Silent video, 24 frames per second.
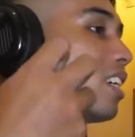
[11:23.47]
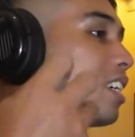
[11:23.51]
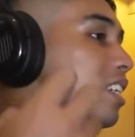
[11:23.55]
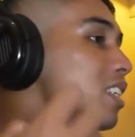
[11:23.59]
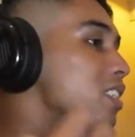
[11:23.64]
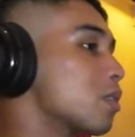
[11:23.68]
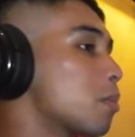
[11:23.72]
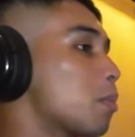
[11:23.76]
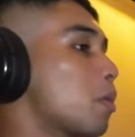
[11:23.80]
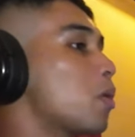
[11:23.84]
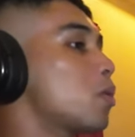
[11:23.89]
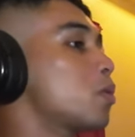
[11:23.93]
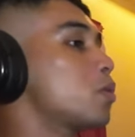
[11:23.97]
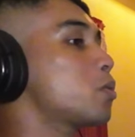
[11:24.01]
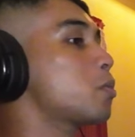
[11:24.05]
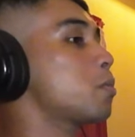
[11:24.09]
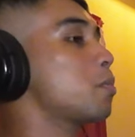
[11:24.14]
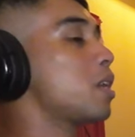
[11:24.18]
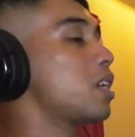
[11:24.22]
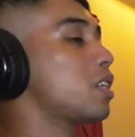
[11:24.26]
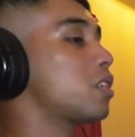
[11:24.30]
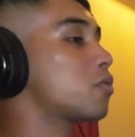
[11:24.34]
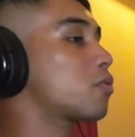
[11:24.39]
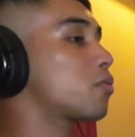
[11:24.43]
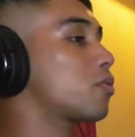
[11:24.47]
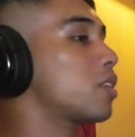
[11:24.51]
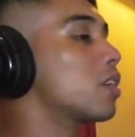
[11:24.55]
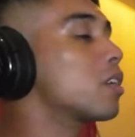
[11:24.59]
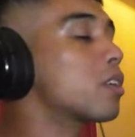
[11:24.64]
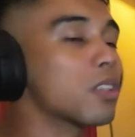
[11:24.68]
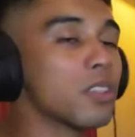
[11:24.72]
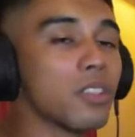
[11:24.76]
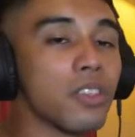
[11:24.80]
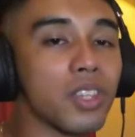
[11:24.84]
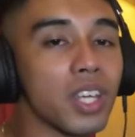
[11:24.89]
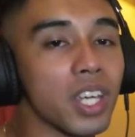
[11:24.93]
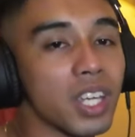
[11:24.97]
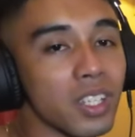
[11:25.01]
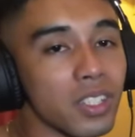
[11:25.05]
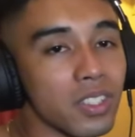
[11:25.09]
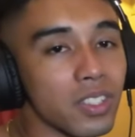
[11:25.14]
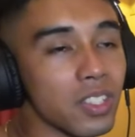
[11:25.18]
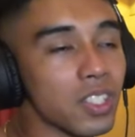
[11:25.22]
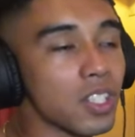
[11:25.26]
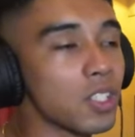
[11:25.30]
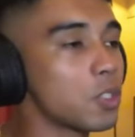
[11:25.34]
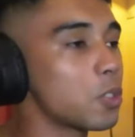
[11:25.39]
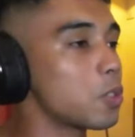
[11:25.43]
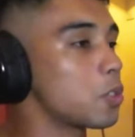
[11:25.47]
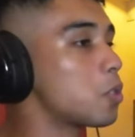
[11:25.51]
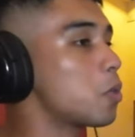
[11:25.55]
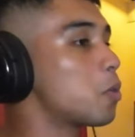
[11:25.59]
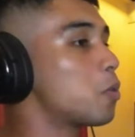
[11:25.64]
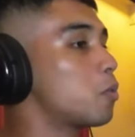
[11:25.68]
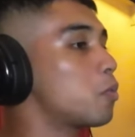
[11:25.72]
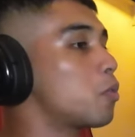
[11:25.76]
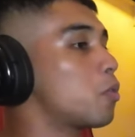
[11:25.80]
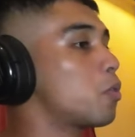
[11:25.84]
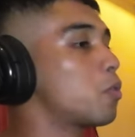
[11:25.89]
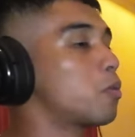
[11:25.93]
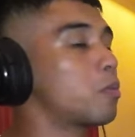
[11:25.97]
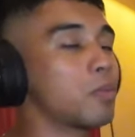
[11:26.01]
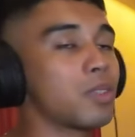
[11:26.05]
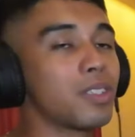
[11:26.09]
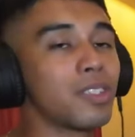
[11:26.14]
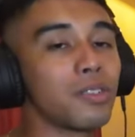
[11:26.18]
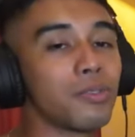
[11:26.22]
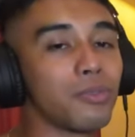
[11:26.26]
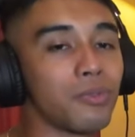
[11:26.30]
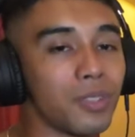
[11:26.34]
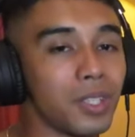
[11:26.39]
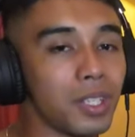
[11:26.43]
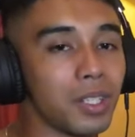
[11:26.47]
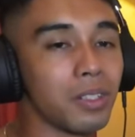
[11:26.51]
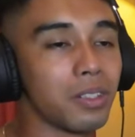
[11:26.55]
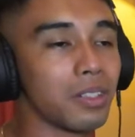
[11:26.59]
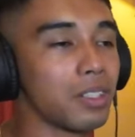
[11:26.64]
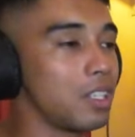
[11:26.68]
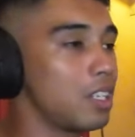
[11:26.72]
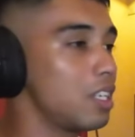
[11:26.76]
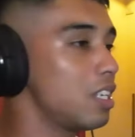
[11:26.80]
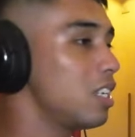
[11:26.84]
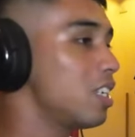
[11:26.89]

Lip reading: It's supposed to make you feel things that you don't normally feel.